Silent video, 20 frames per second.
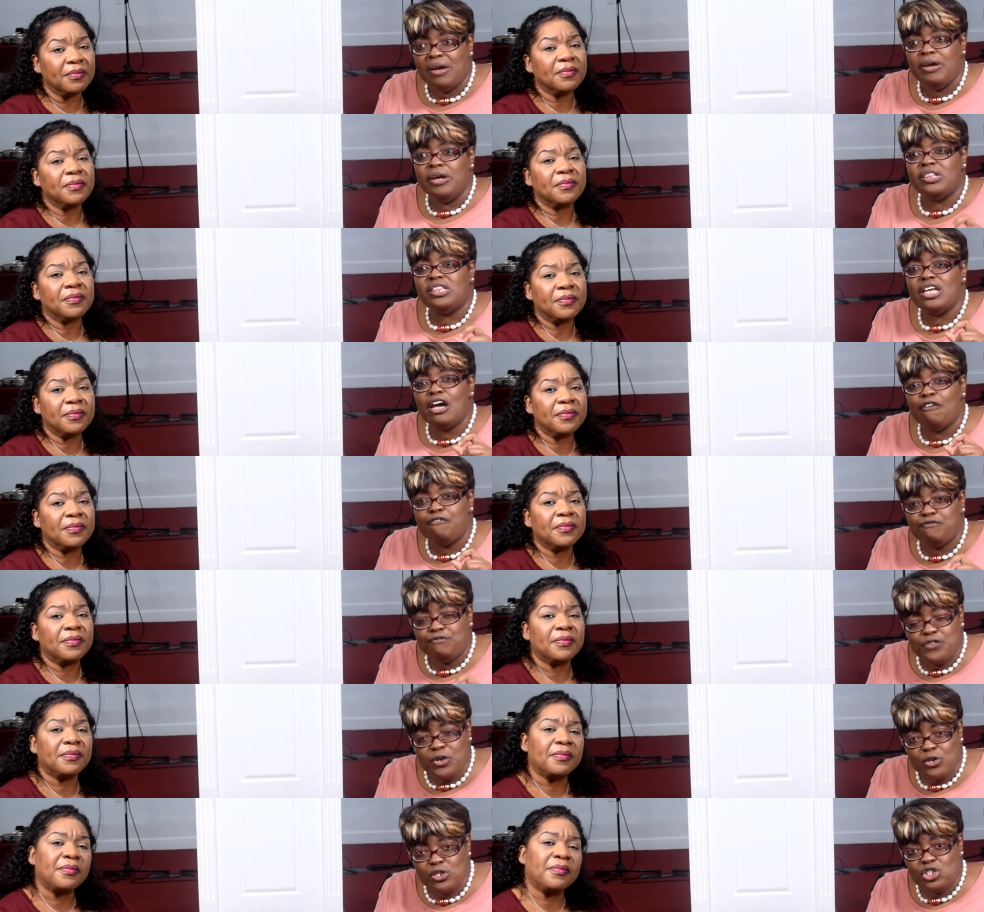Speaker 1: with your
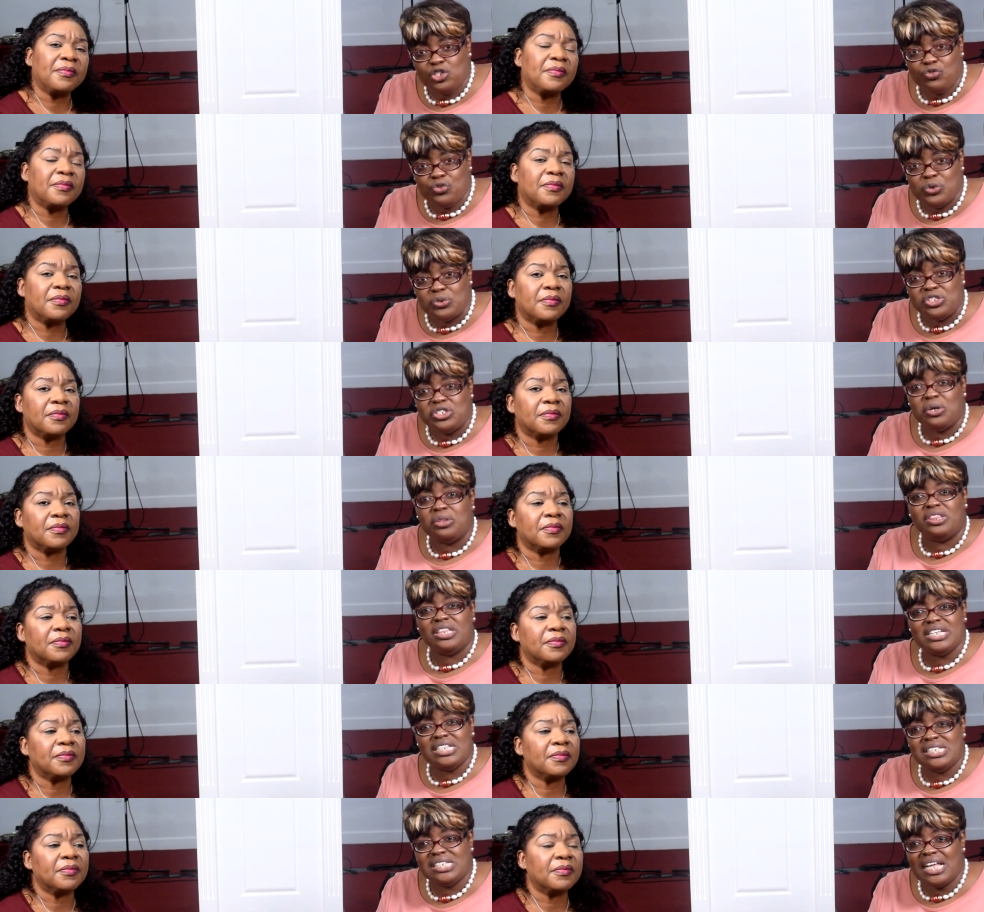first fruit. So
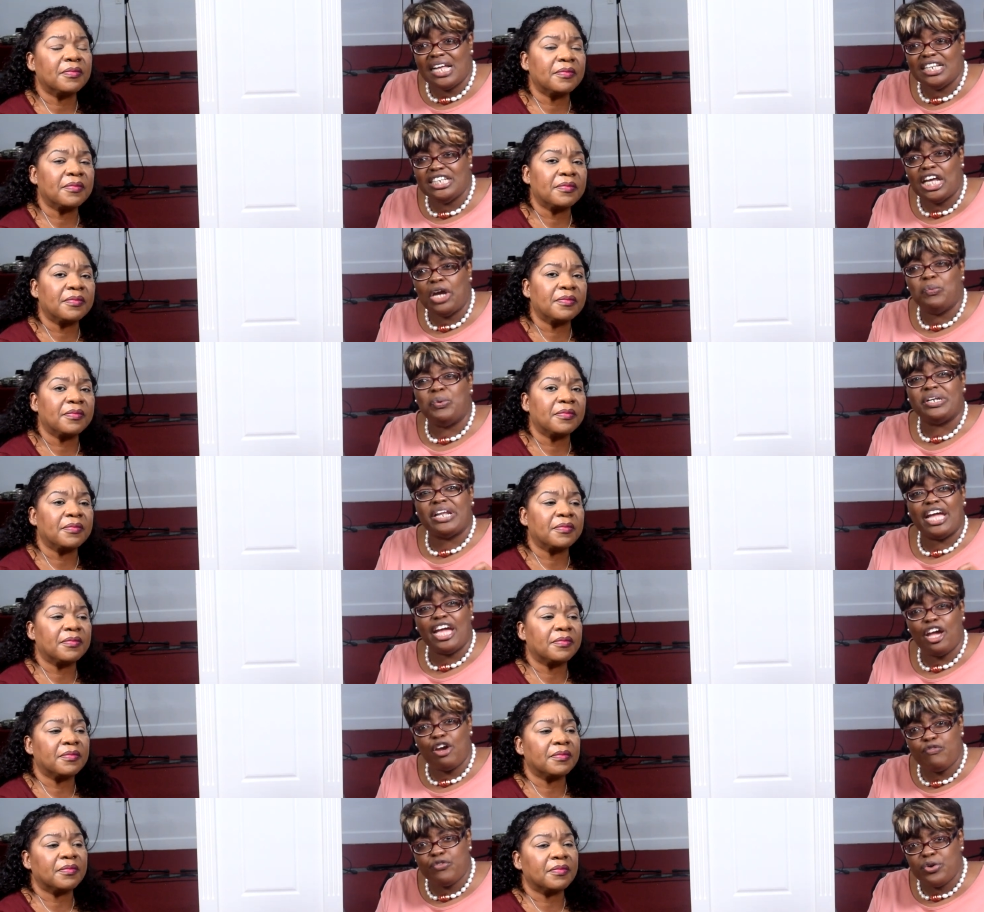this Sunday,
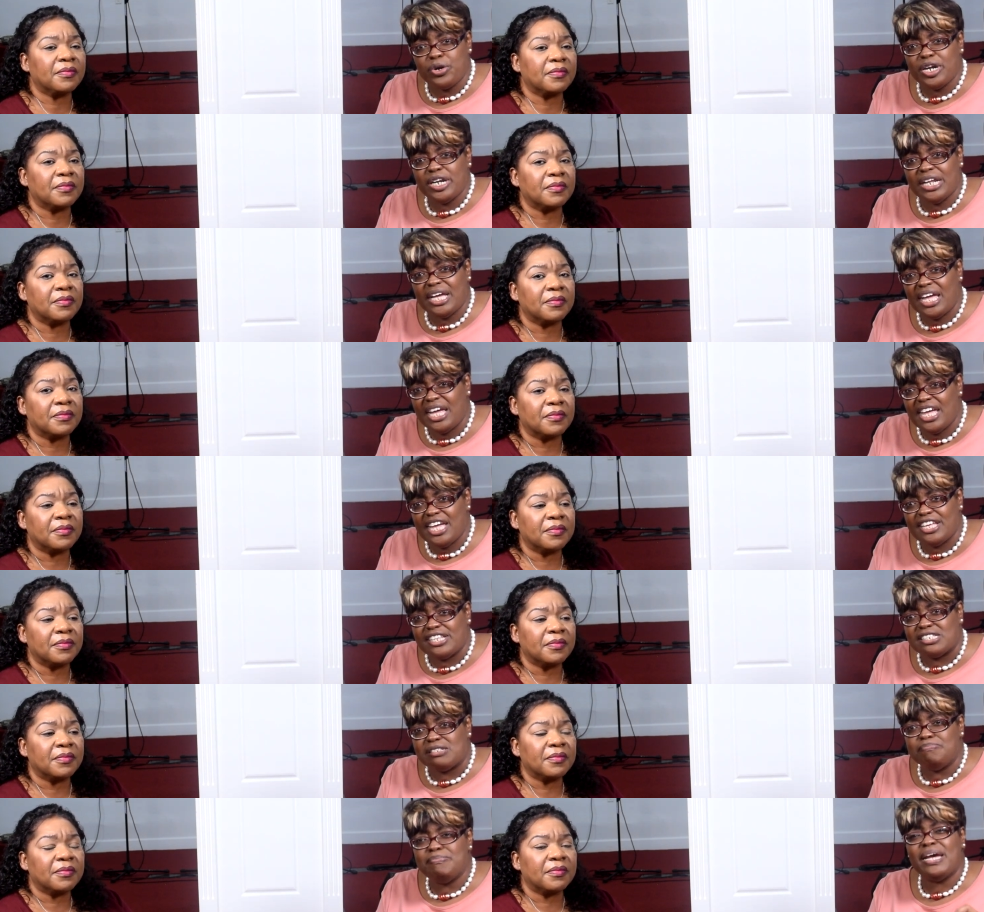whatever it
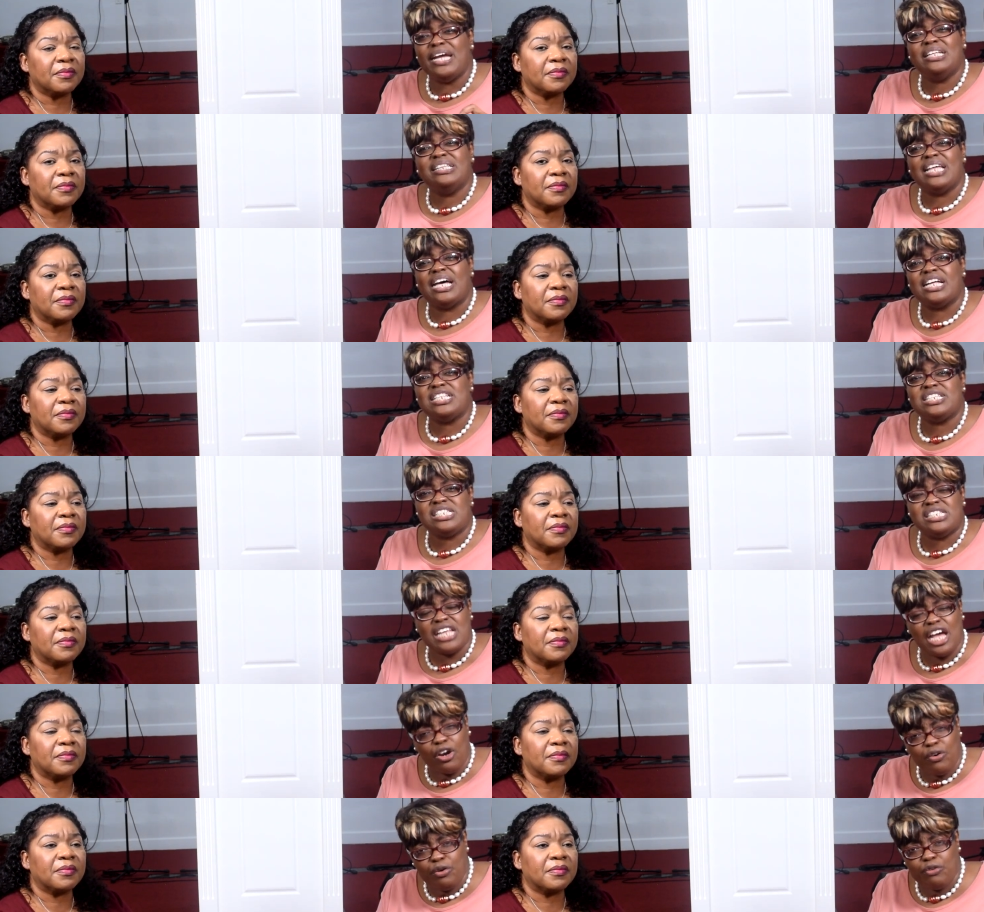is, make that
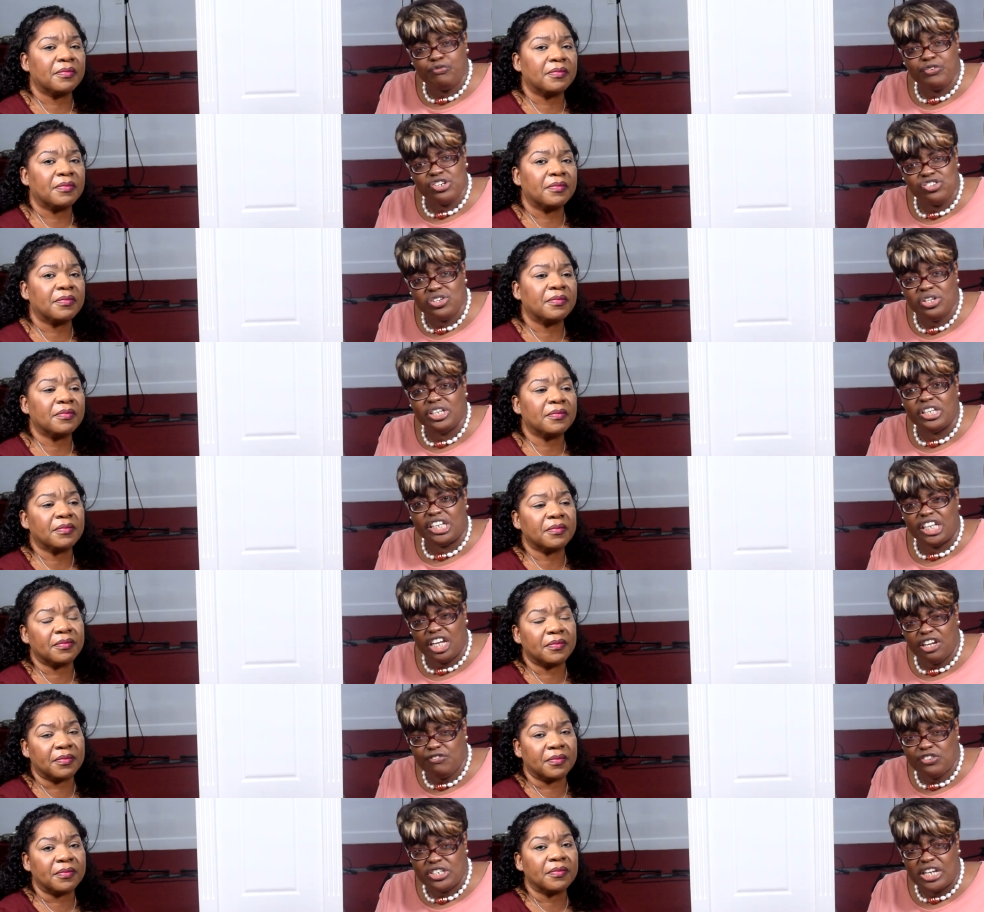sacrificial
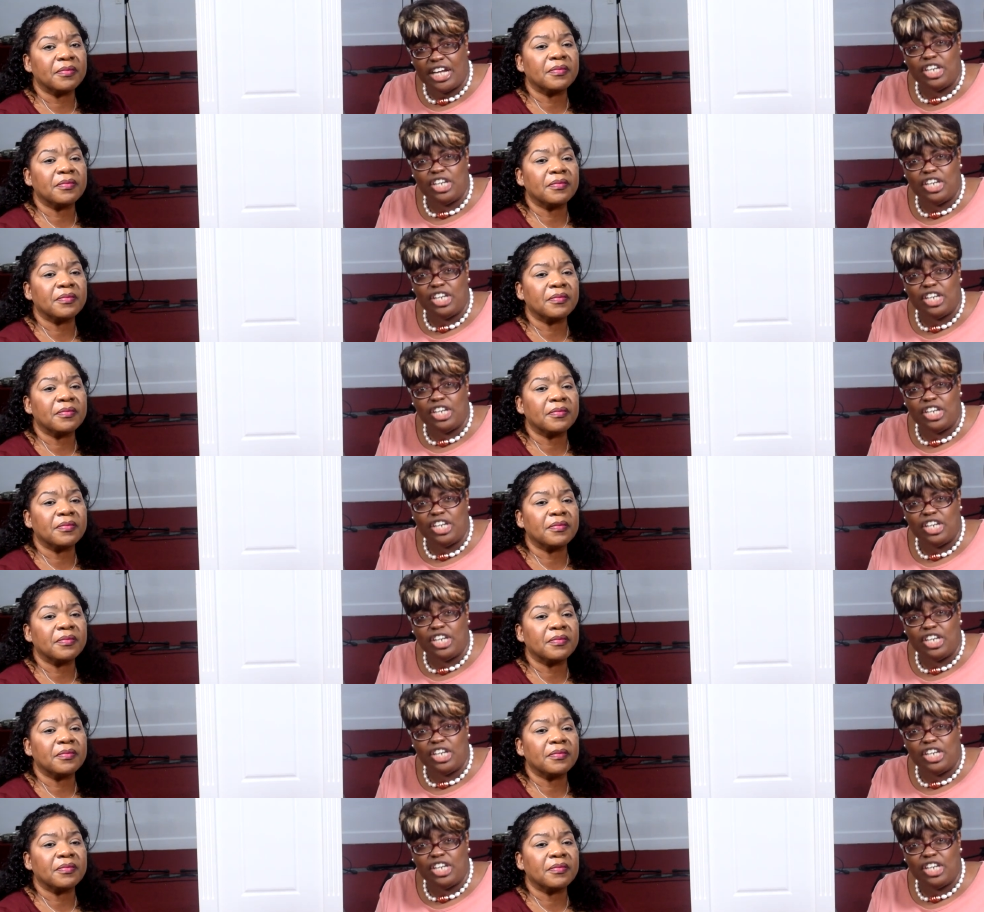gift,